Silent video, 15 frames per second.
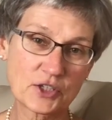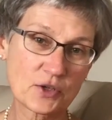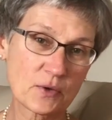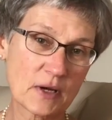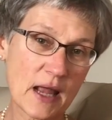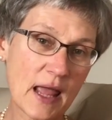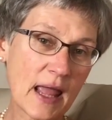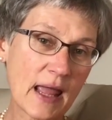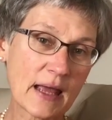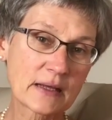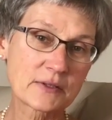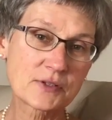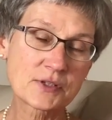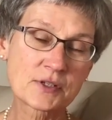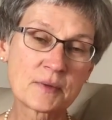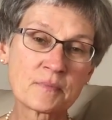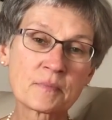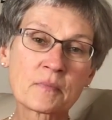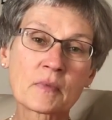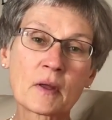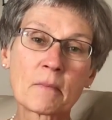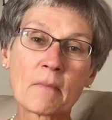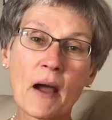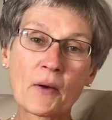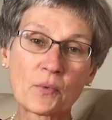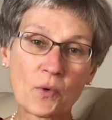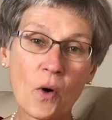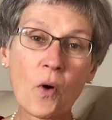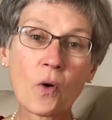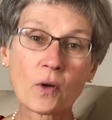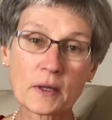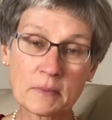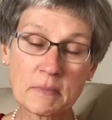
to enhance my role